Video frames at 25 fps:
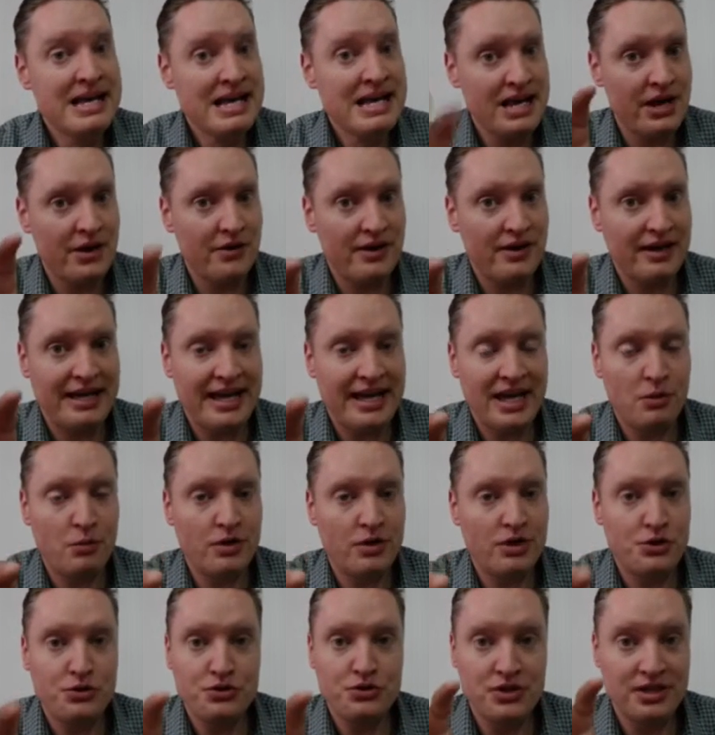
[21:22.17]
Here again,
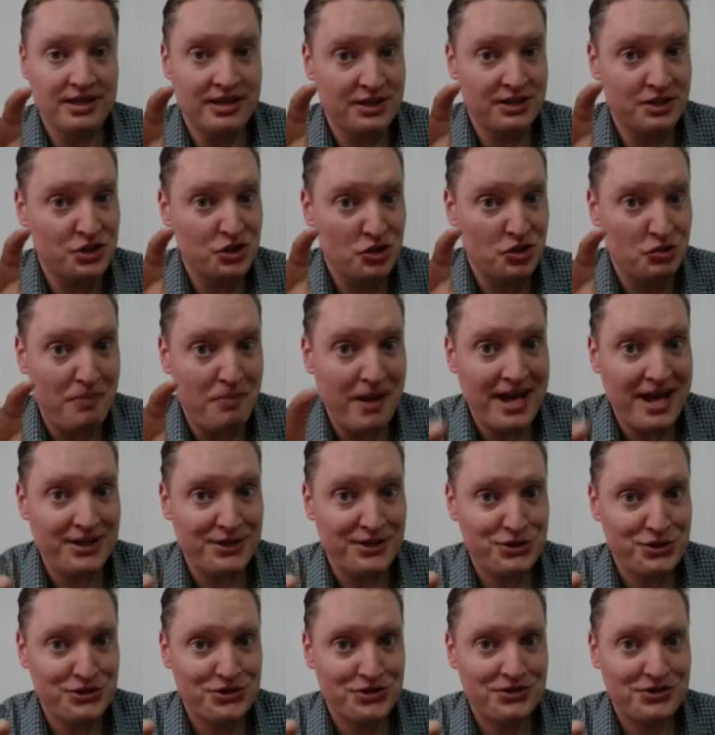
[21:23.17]
we're using the
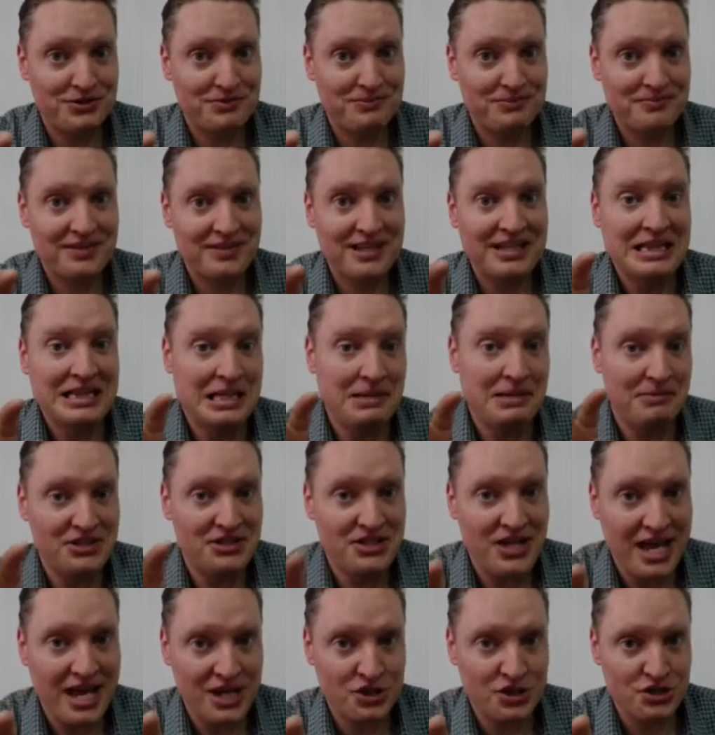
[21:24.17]
space
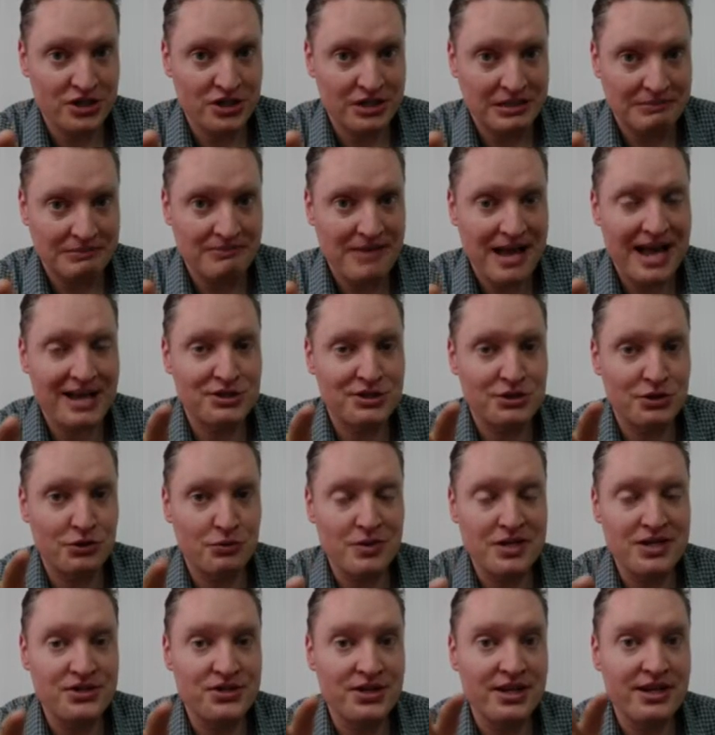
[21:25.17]
limitation as a
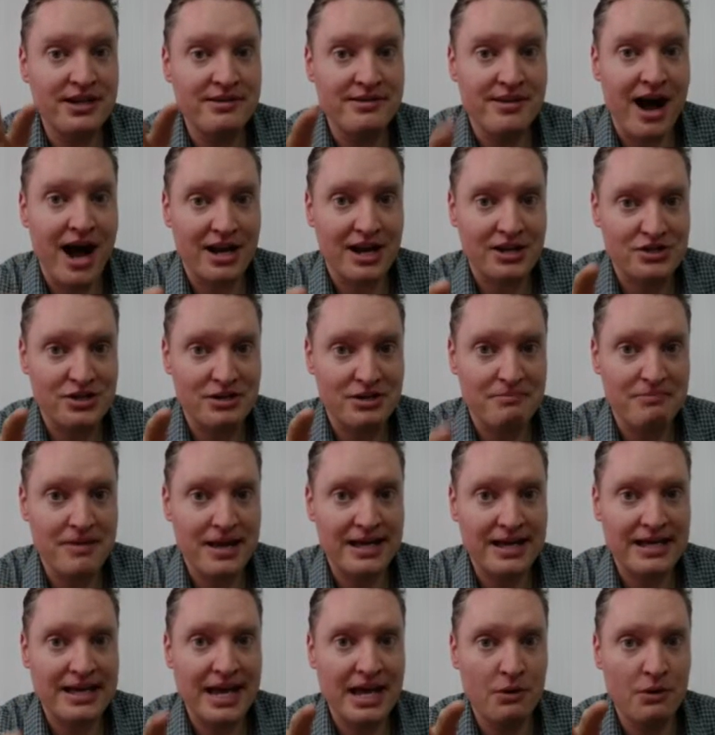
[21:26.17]
reason not to
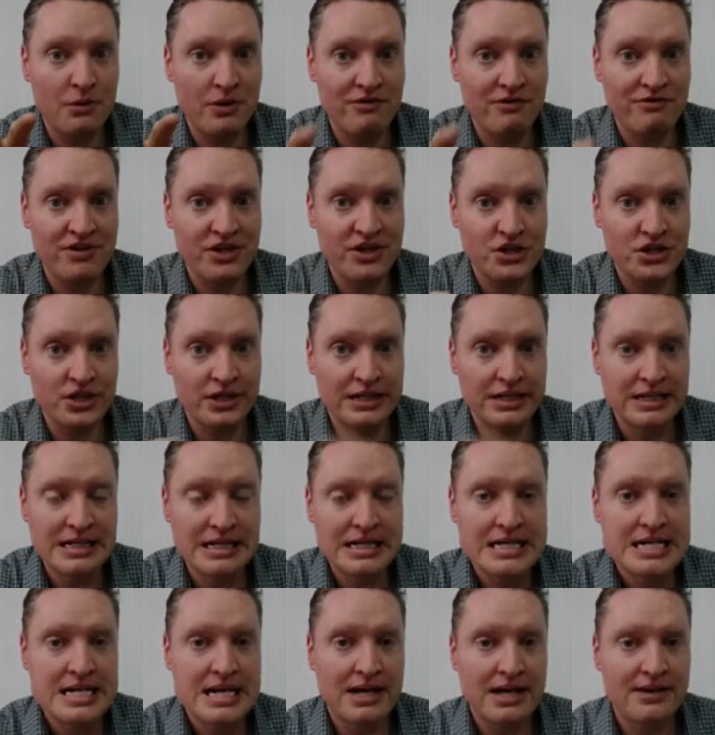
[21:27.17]
make a revision
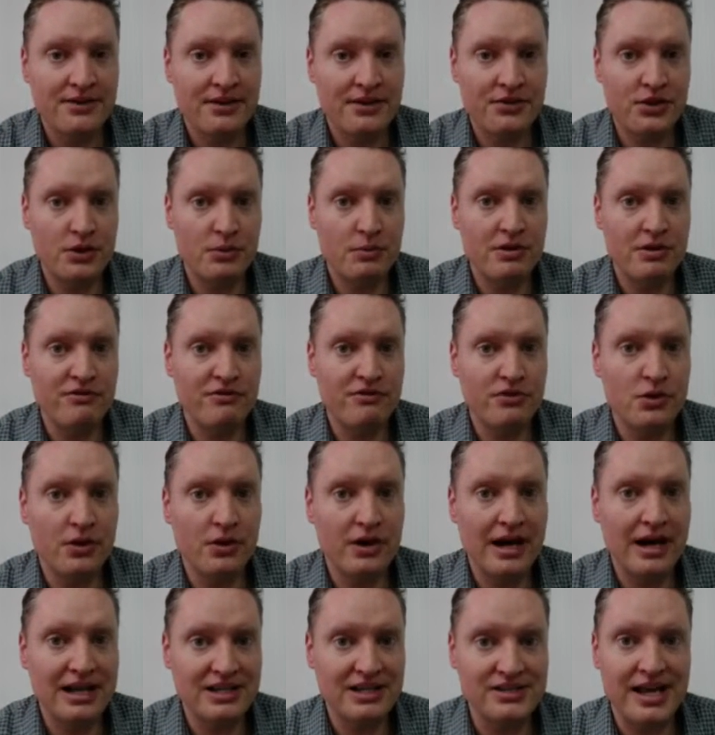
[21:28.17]
that the
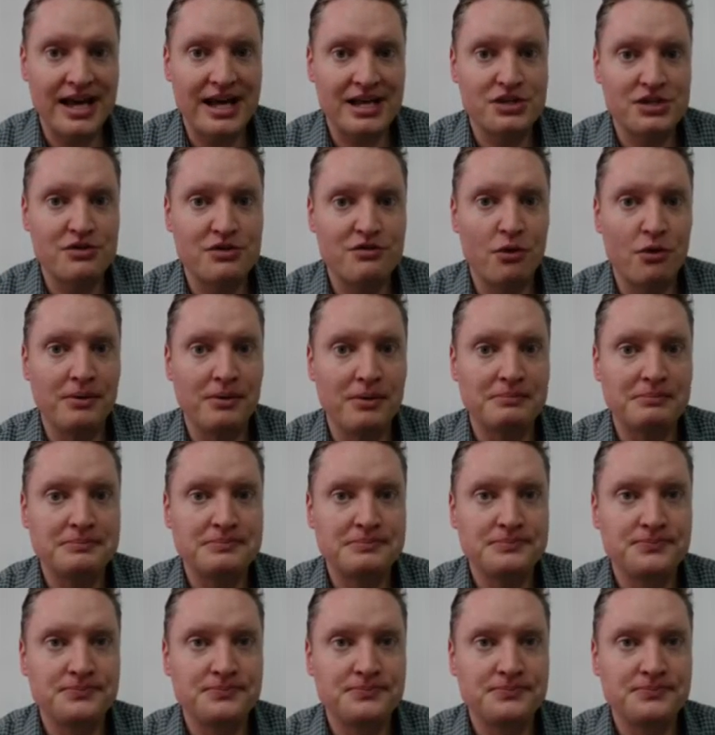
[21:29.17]
reviewer has asked for.